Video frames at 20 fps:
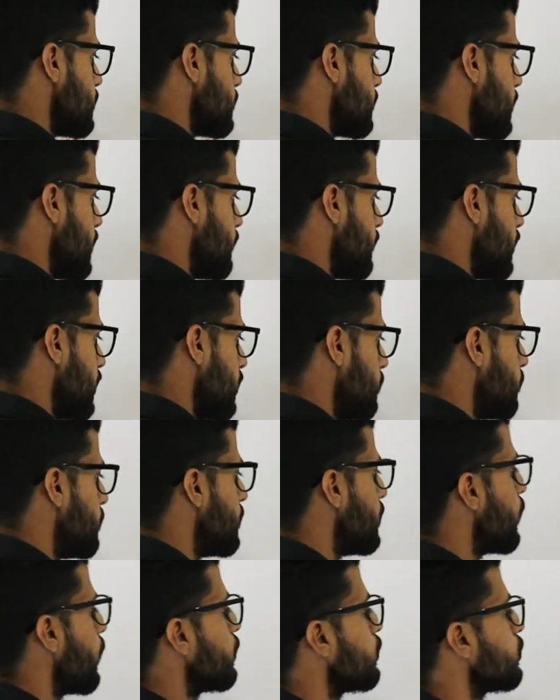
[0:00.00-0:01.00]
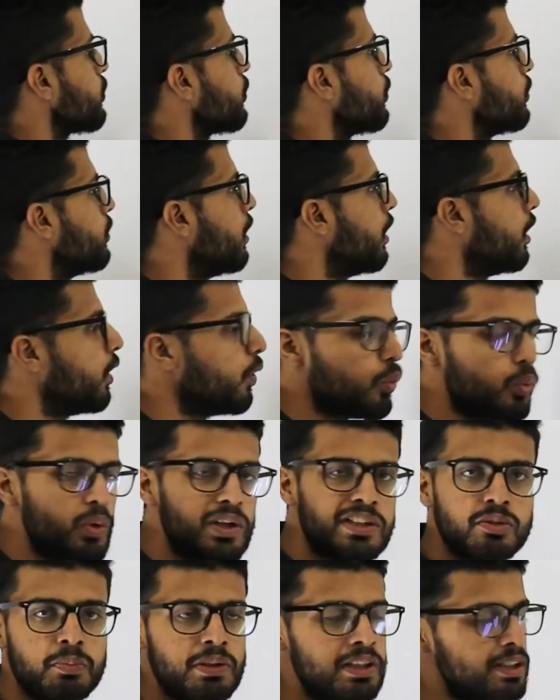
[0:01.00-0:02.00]
is saved in P also.
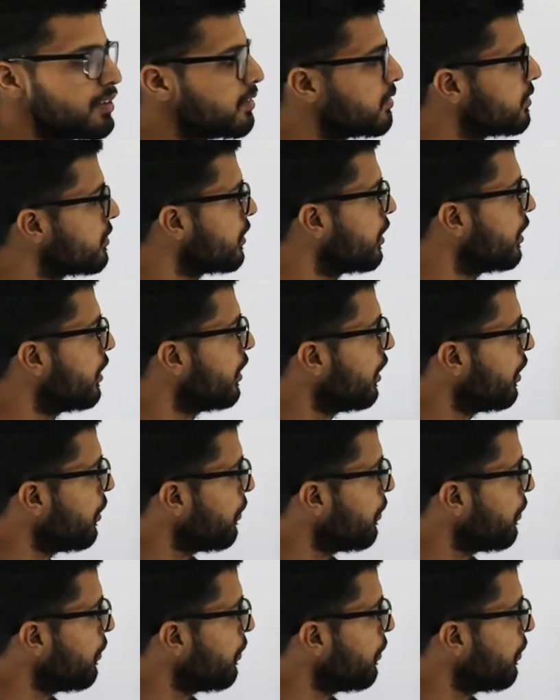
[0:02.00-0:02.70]
Which means